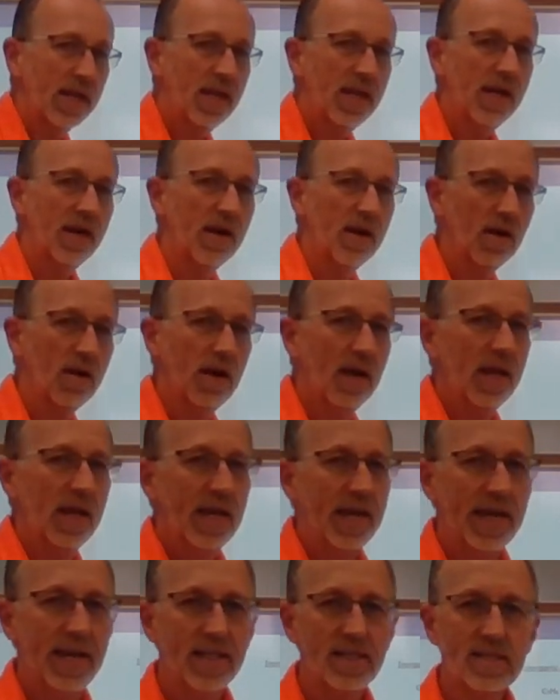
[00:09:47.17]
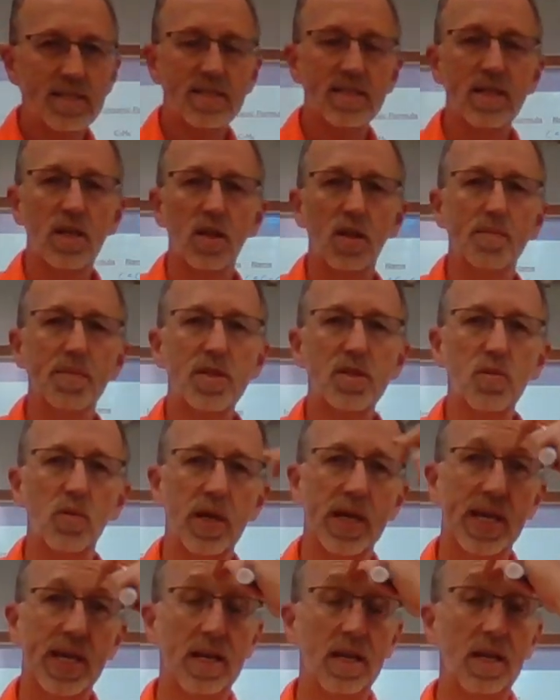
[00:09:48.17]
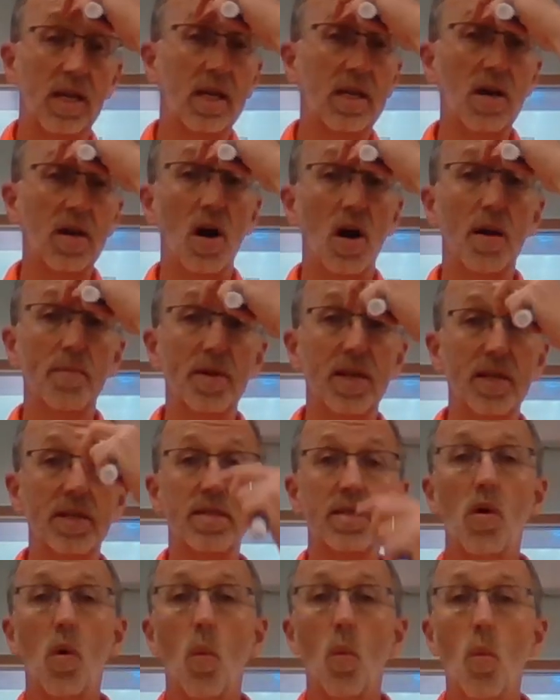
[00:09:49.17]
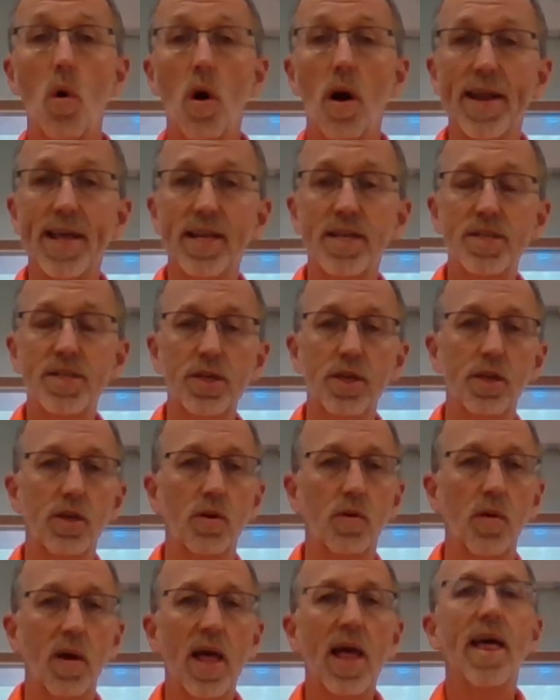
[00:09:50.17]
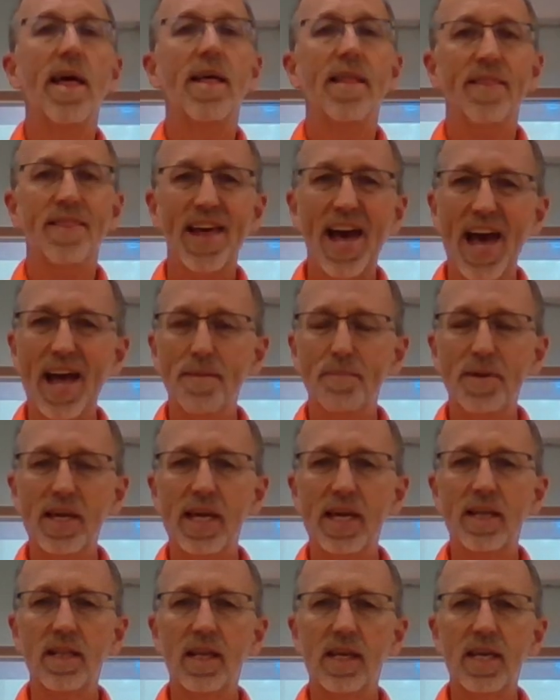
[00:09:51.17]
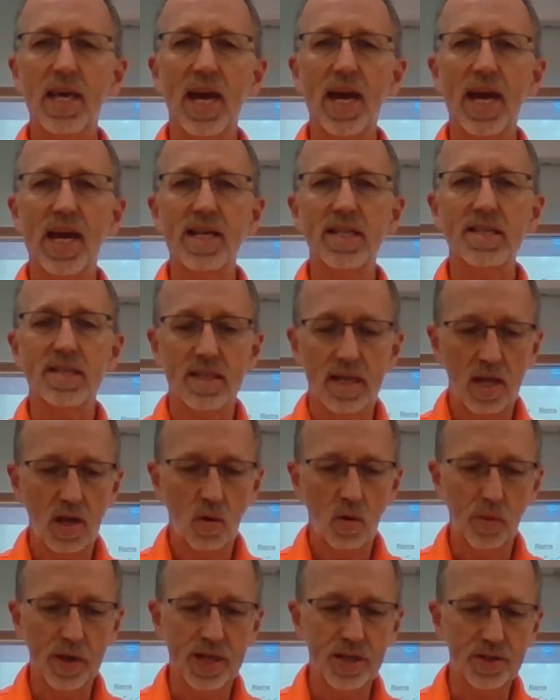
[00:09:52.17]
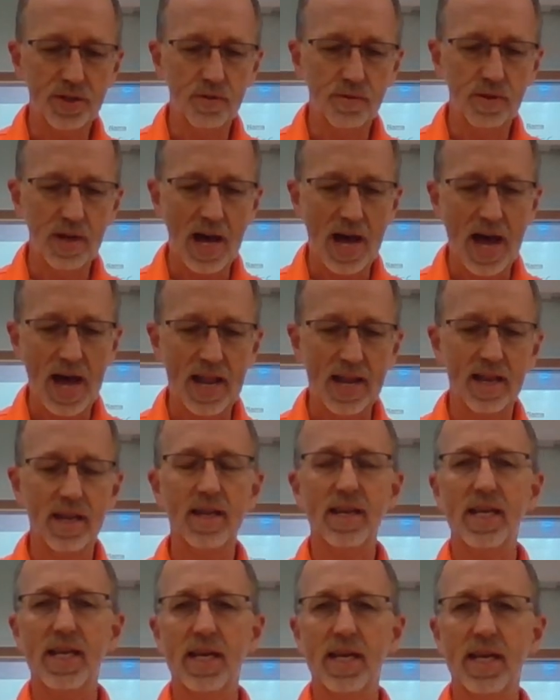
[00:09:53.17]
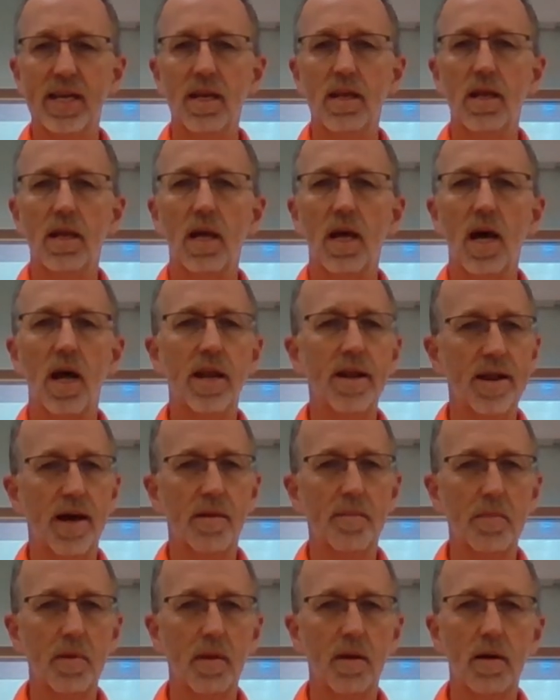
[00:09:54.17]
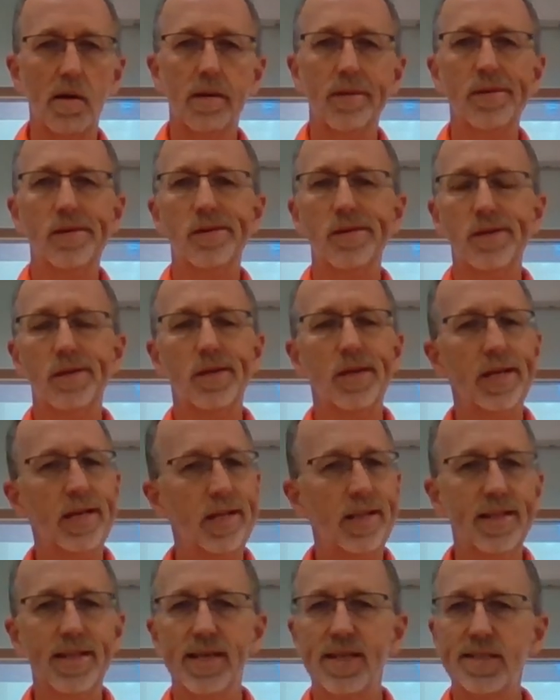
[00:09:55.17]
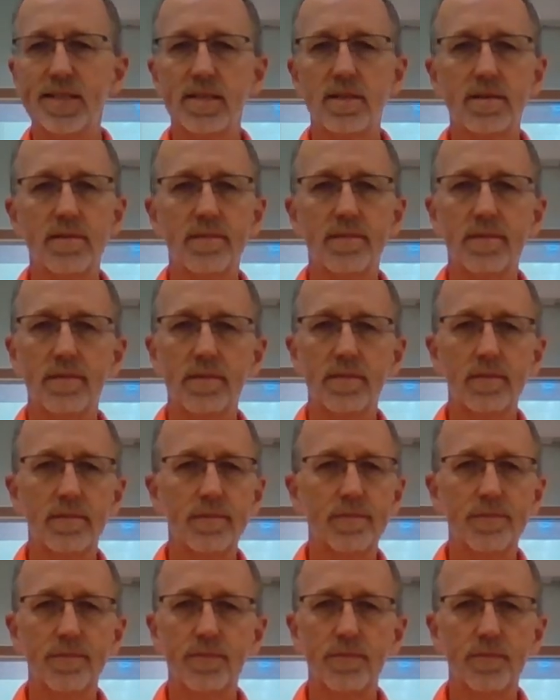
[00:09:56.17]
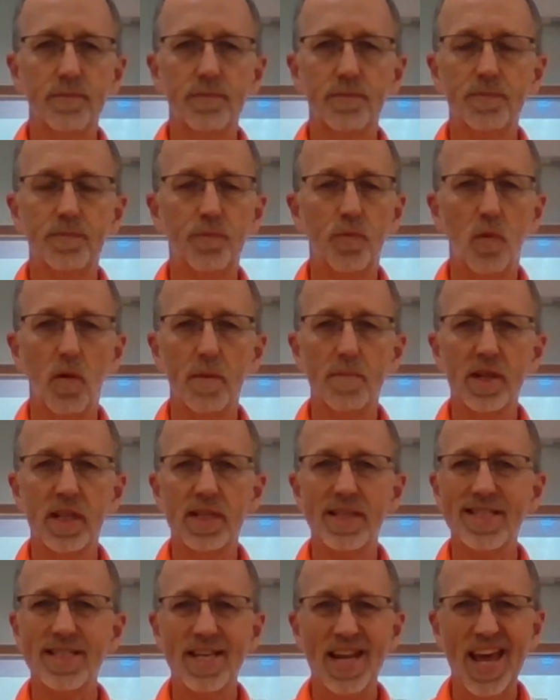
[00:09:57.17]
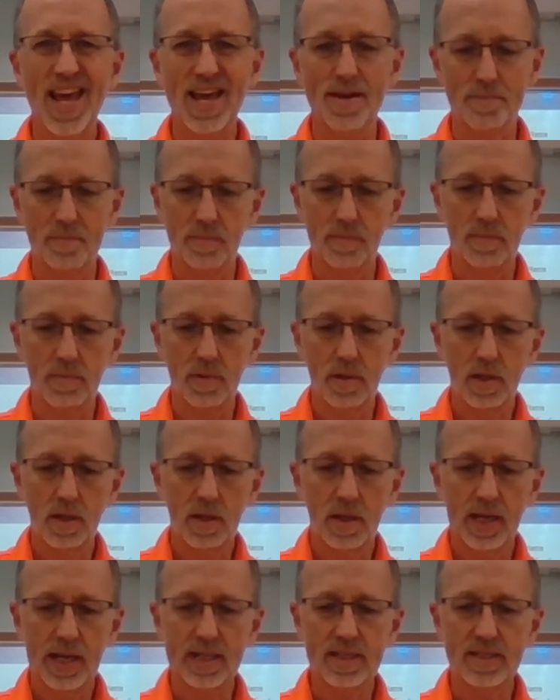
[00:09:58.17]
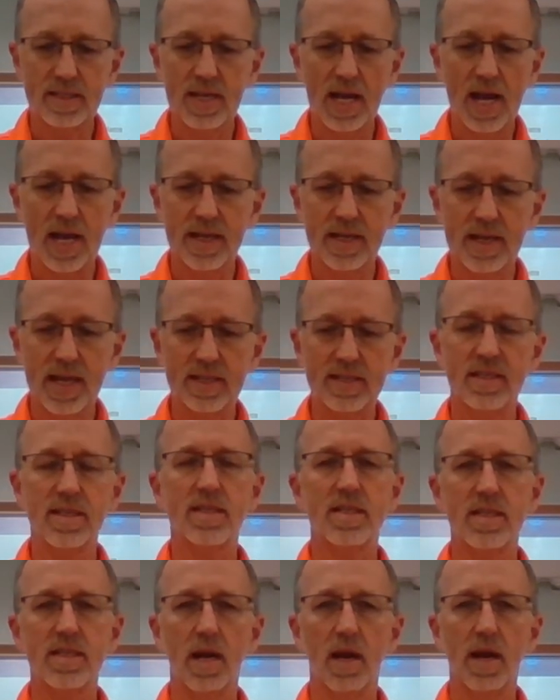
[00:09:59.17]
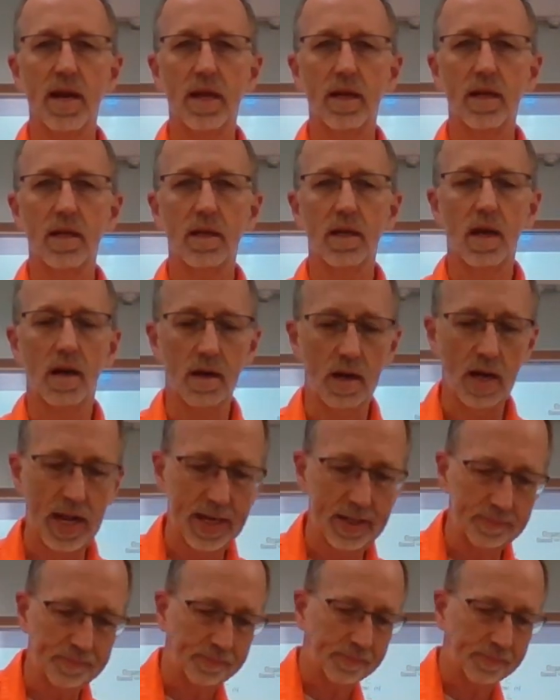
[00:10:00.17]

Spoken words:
here, it's still between carbons 1 and 2. That being the case, we do not need a number in this formula's name. It's not necessary, all right?